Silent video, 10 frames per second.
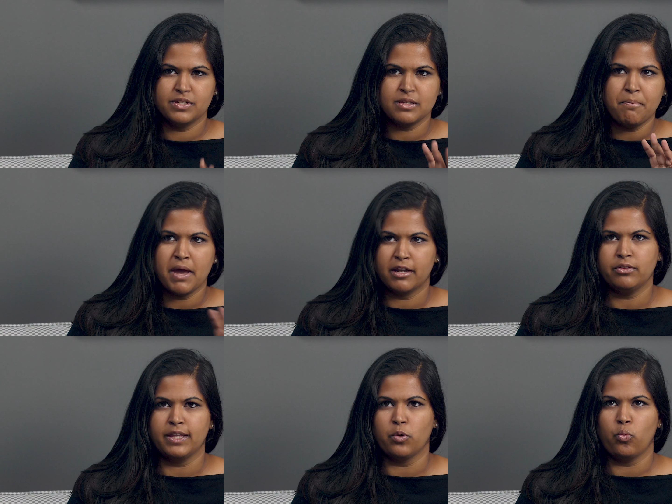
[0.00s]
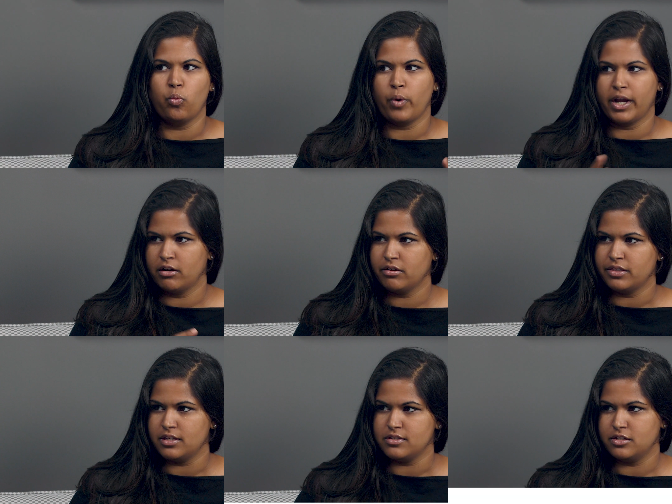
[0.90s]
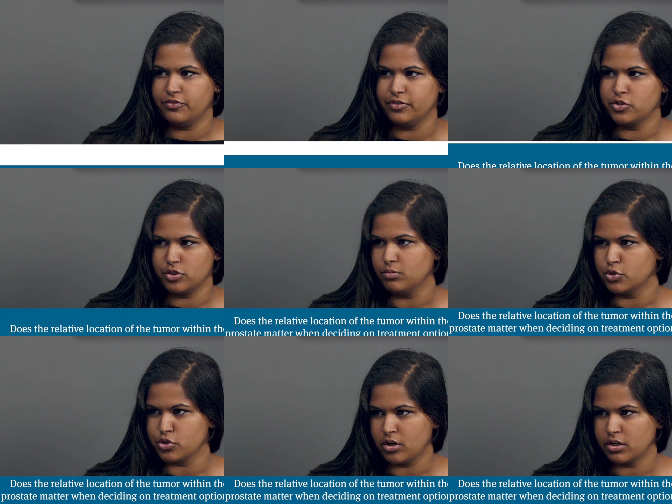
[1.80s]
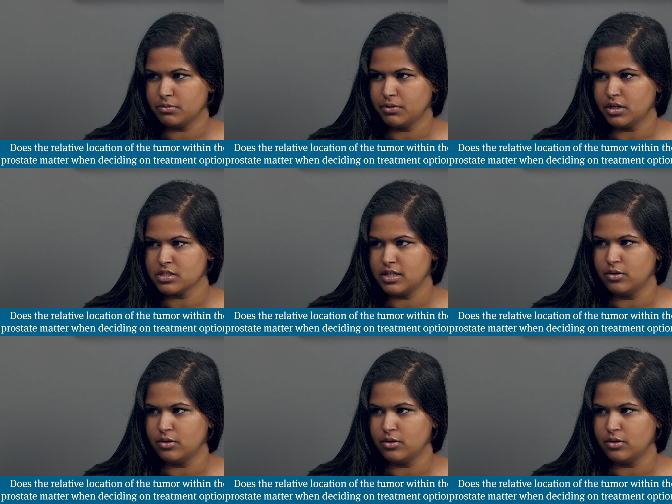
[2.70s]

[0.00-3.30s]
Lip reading: Does it matter where these different tumors are in the prostate,